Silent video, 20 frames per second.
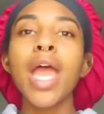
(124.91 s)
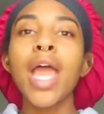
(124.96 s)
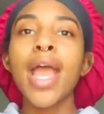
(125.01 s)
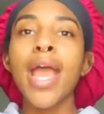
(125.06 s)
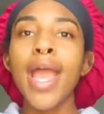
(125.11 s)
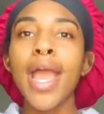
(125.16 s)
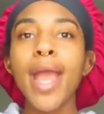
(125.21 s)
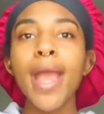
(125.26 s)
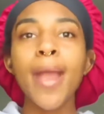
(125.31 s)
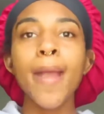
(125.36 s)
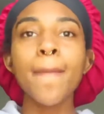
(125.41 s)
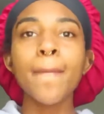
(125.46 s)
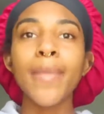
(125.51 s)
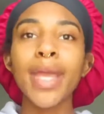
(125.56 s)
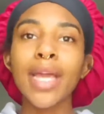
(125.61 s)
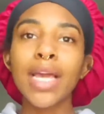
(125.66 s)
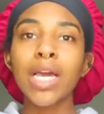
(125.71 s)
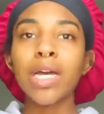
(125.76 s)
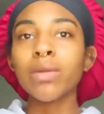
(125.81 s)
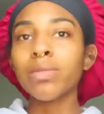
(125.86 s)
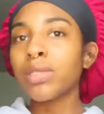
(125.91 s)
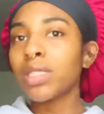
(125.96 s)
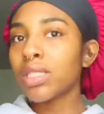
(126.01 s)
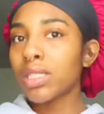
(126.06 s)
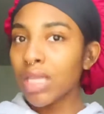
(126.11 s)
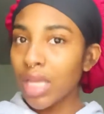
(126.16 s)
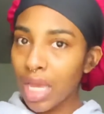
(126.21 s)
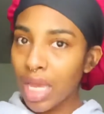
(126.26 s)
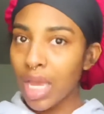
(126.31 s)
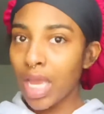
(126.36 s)
hair, makeup,
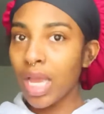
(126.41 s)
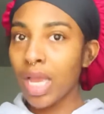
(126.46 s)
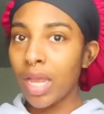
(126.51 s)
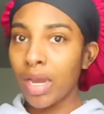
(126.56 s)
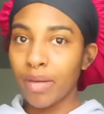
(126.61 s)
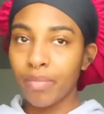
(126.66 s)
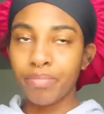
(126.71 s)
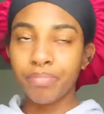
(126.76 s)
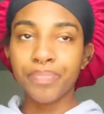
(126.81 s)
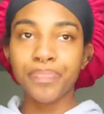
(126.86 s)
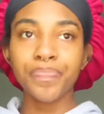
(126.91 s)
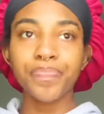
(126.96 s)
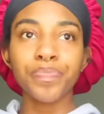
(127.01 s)
skin,